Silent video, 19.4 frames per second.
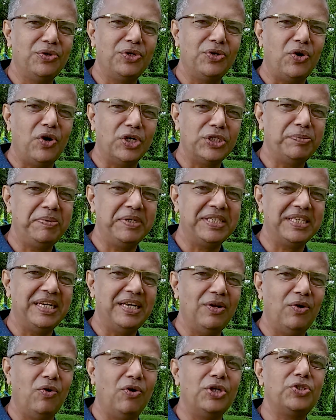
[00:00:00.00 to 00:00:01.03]
to
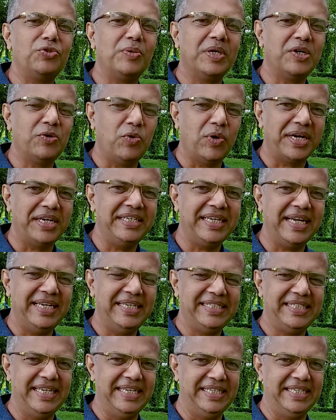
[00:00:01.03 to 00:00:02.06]
hospital or to a
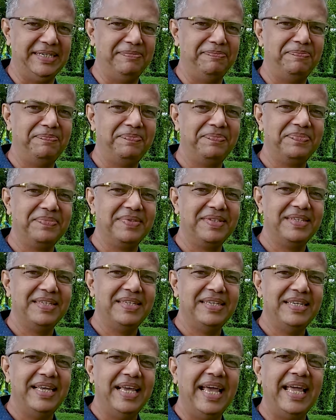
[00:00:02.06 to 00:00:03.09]
quarantine center.
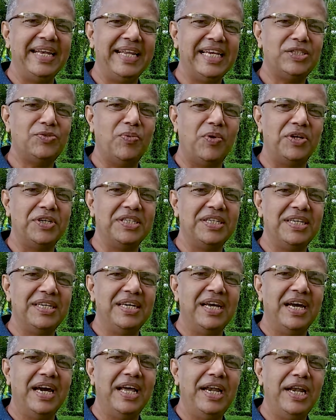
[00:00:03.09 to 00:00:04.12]
And guess what?
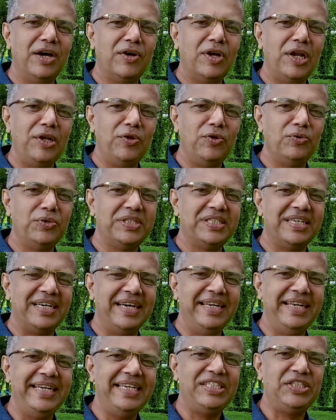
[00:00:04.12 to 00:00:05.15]
A local youth,
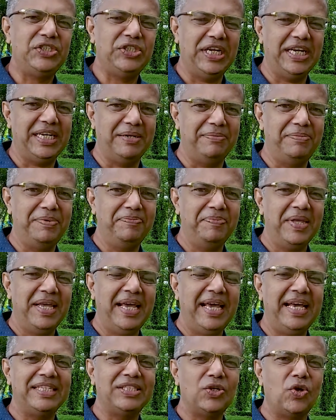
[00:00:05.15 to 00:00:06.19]
Anish Jacob,
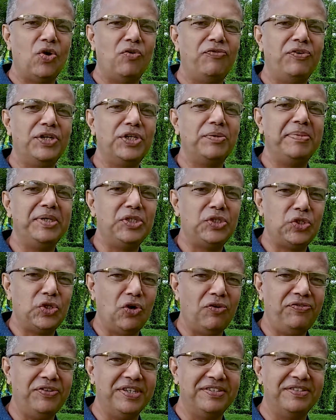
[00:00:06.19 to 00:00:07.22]
has offered to be
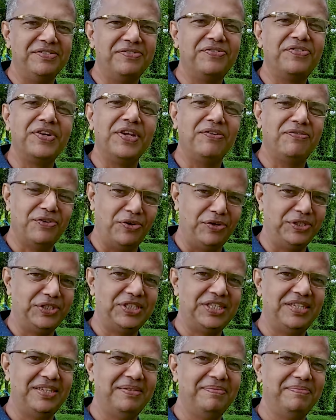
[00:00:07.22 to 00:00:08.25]
chauffeur free of cost.